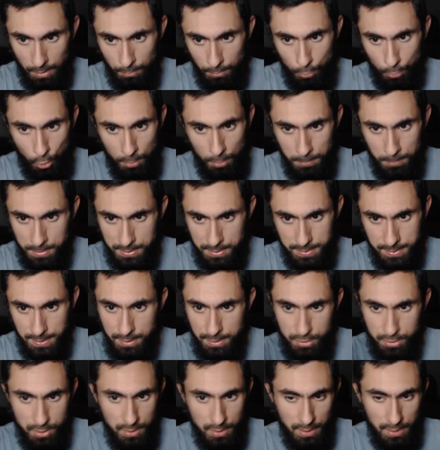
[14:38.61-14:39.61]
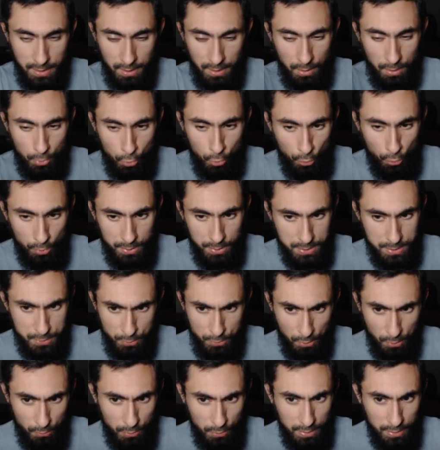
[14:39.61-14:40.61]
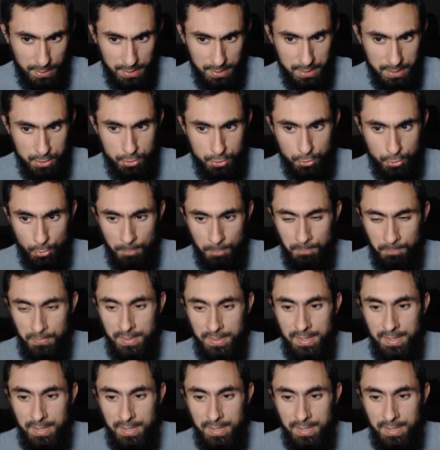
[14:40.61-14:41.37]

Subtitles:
compensation, like gold is not really an issue.